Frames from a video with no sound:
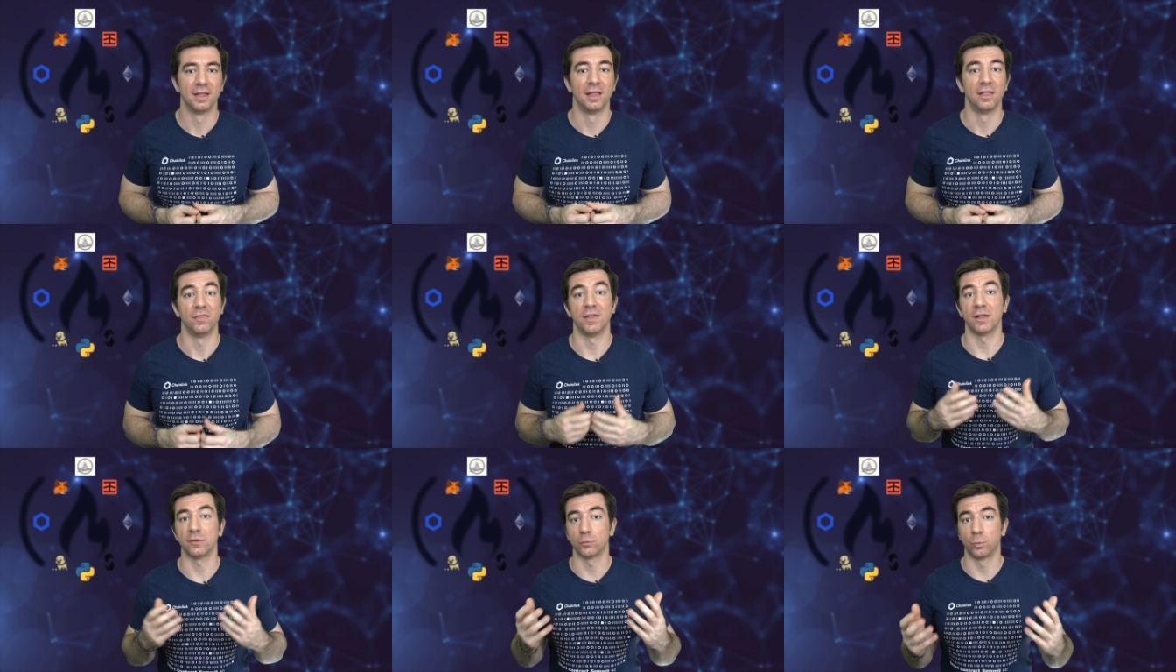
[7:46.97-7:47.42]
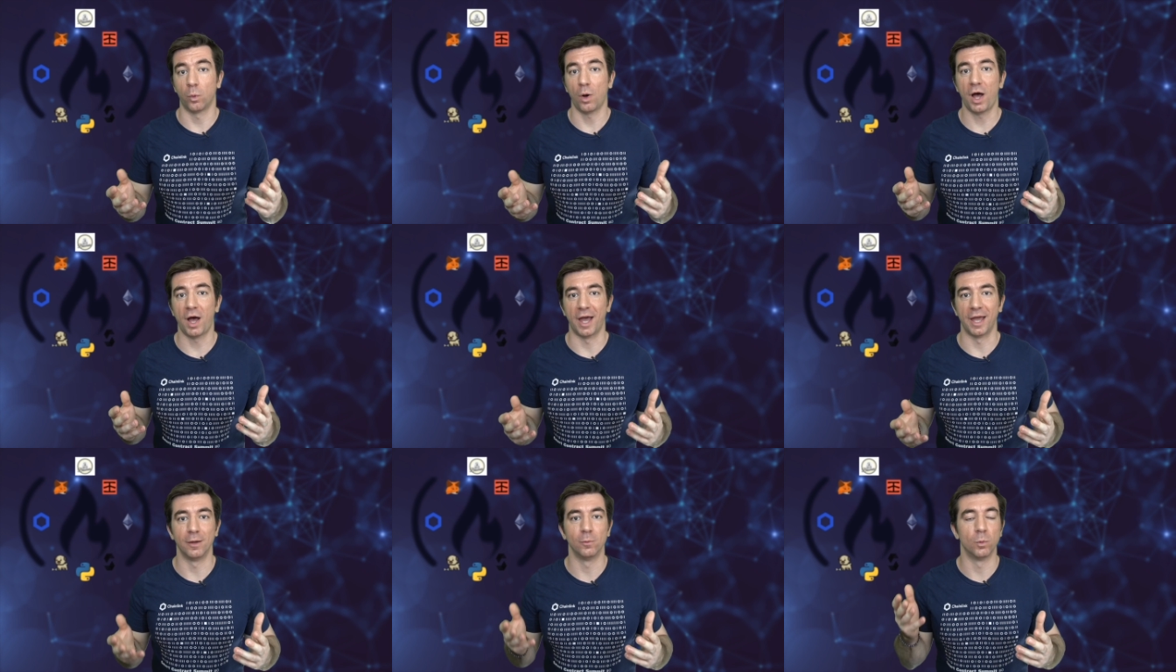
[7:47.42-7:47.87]
That's
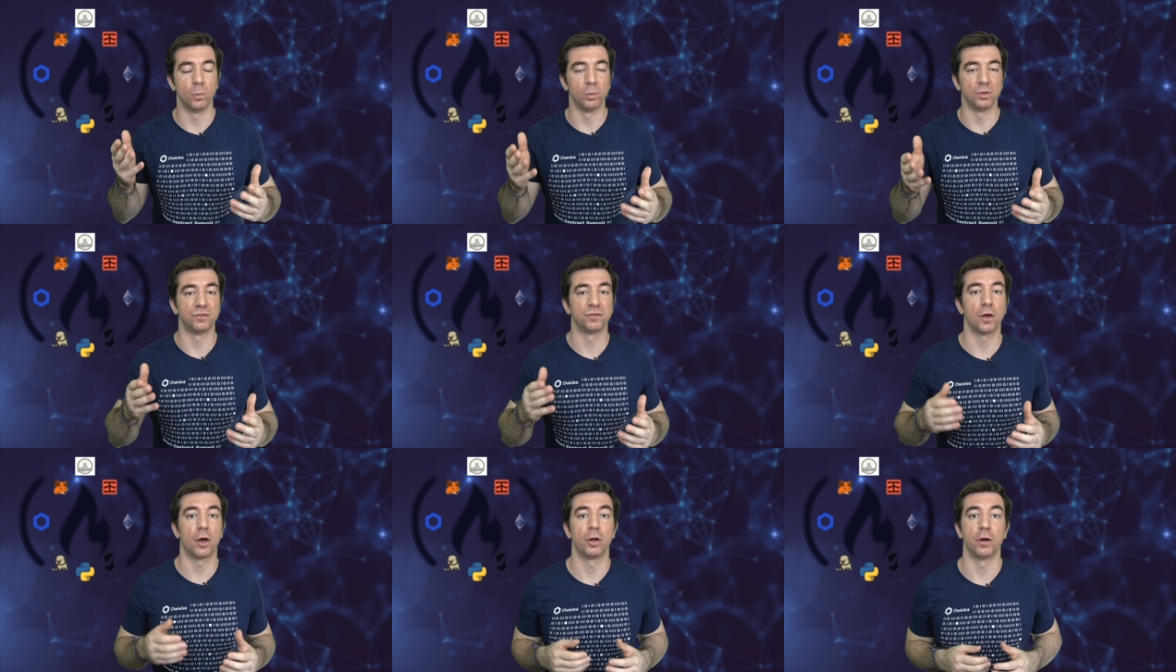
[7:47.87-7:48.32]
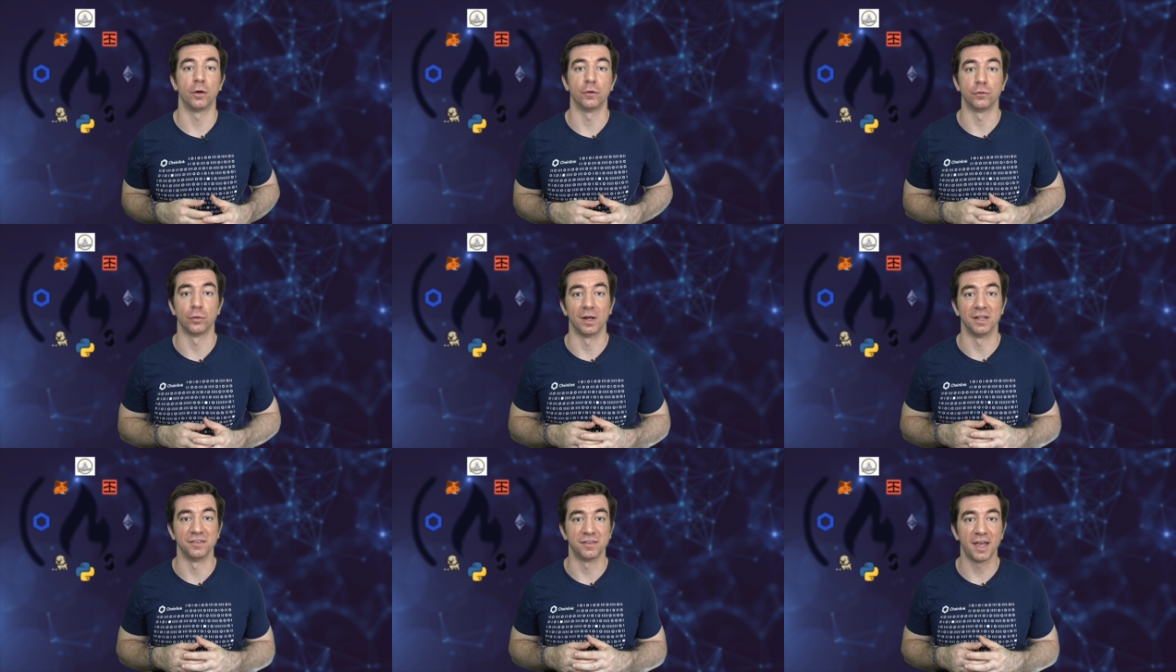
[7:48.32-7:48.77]
why when we saw in our
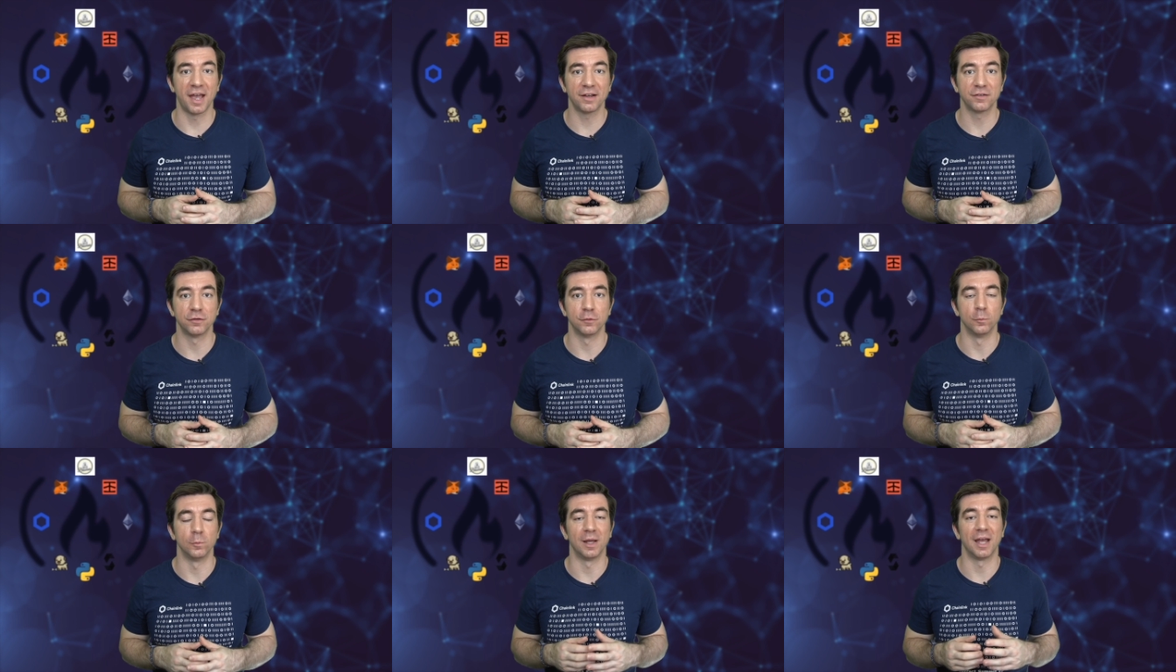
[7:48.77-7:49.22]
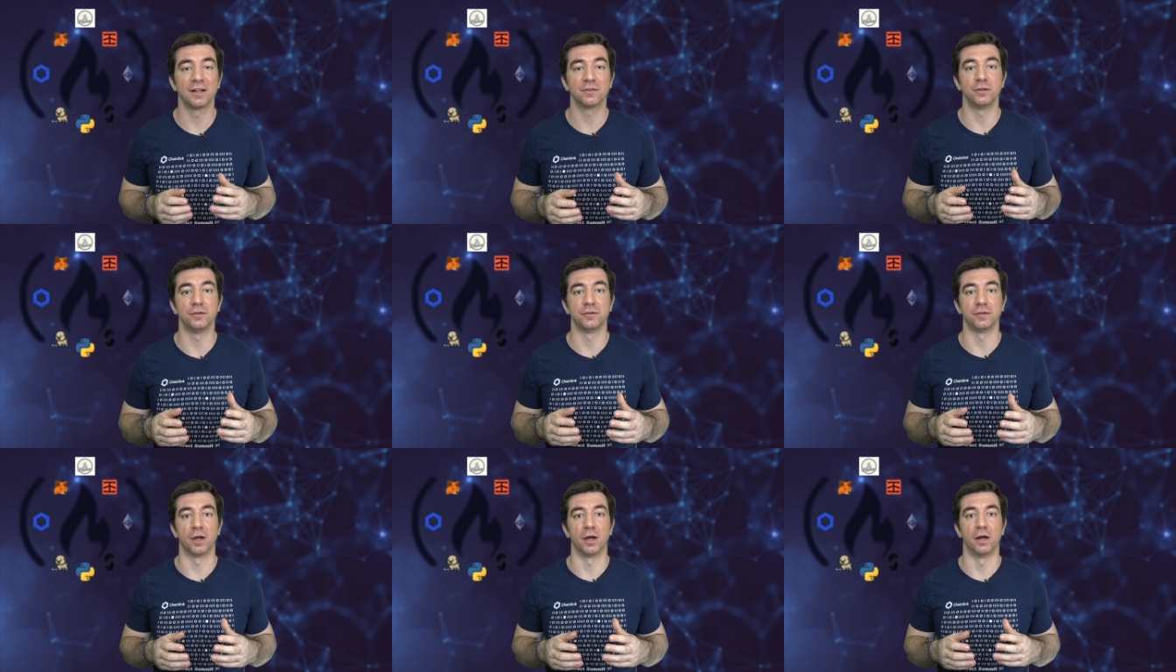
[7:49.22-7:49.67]
transaction, we actually
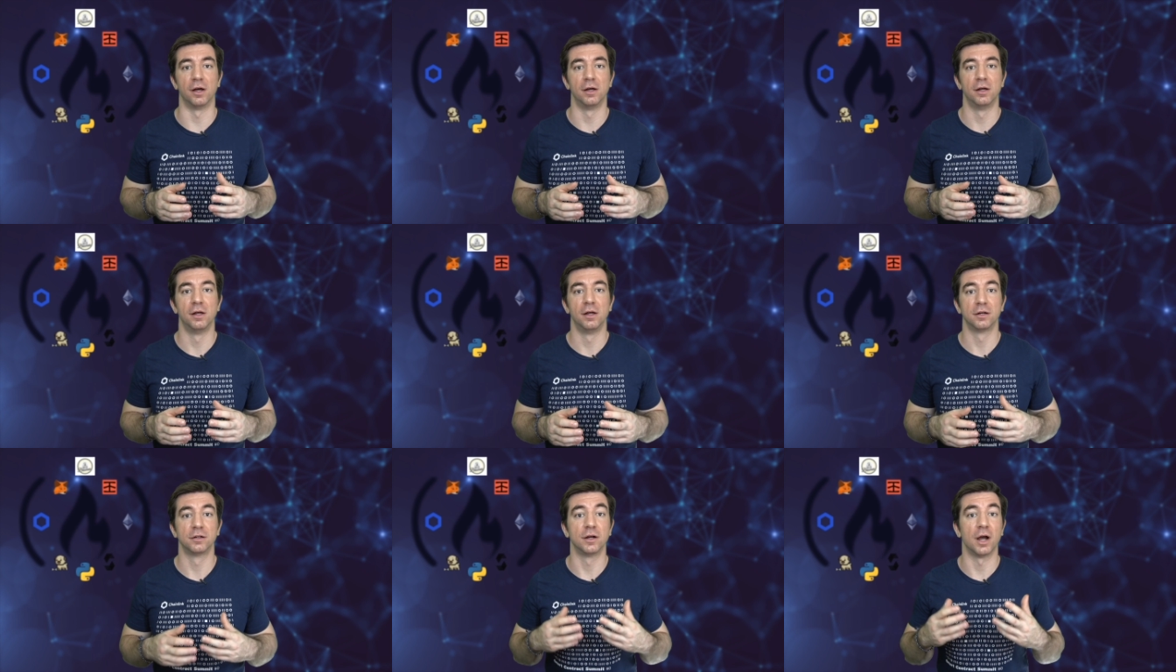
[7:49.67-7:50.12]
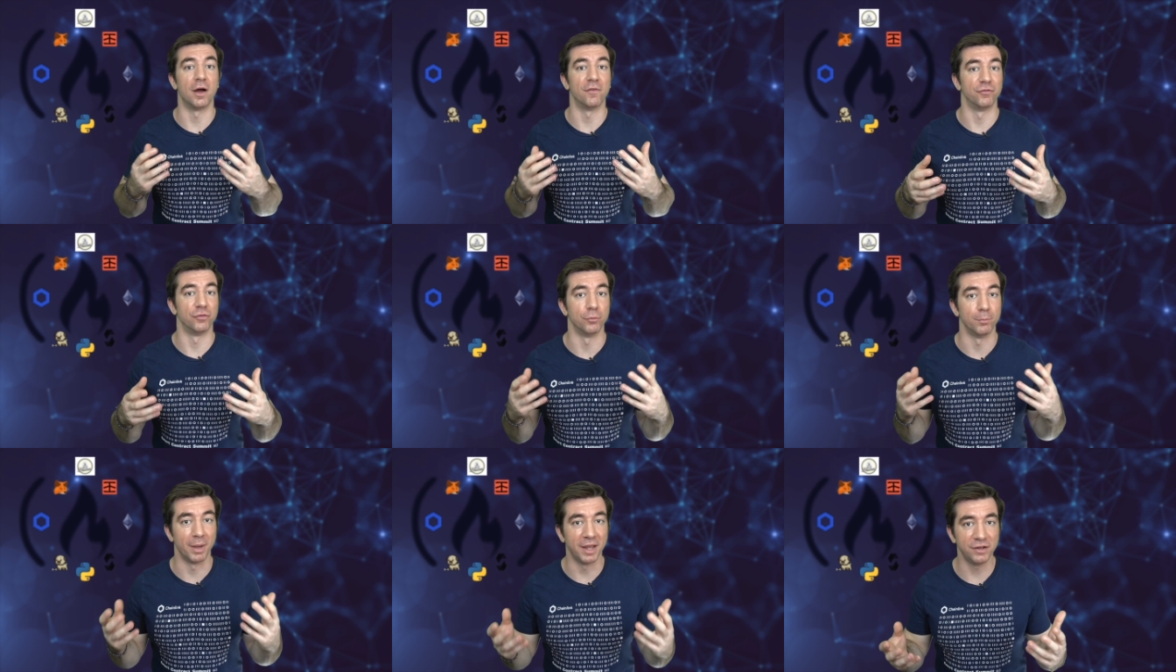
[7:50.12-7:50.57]
saw
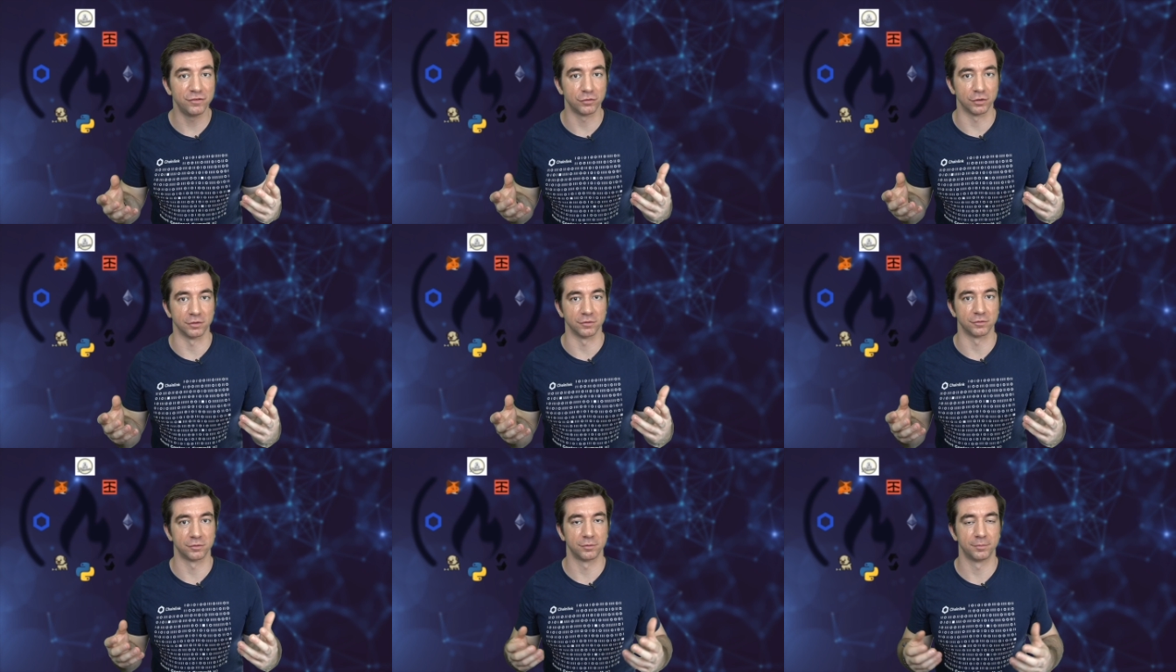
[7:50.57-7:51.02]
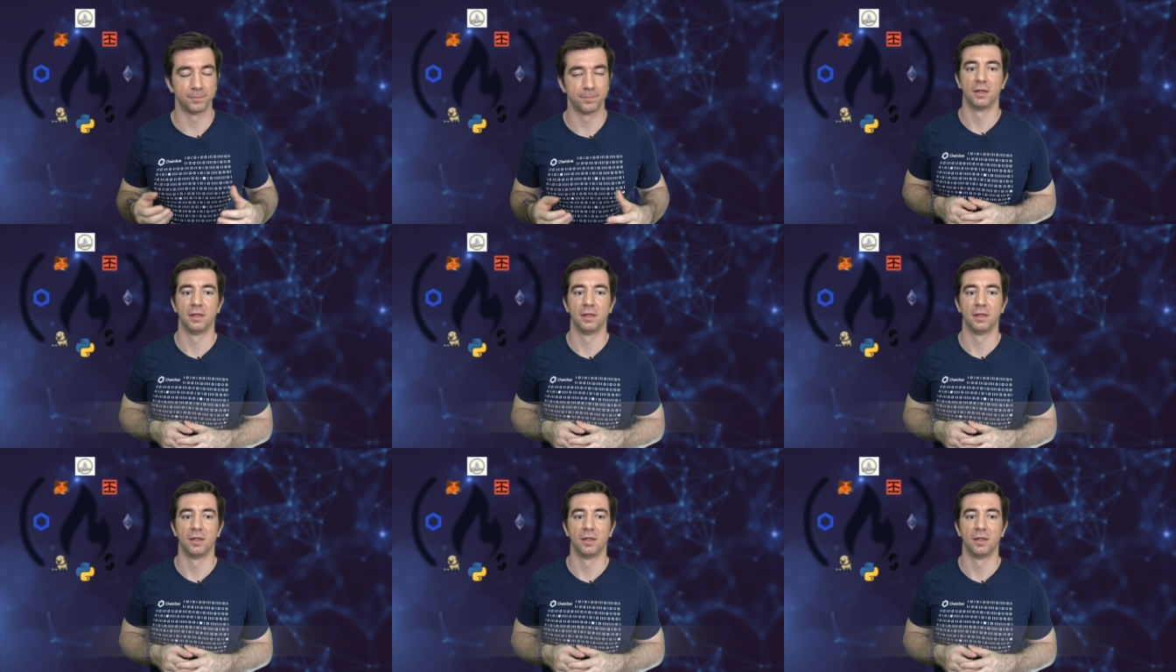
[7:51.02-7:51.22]
confirmations.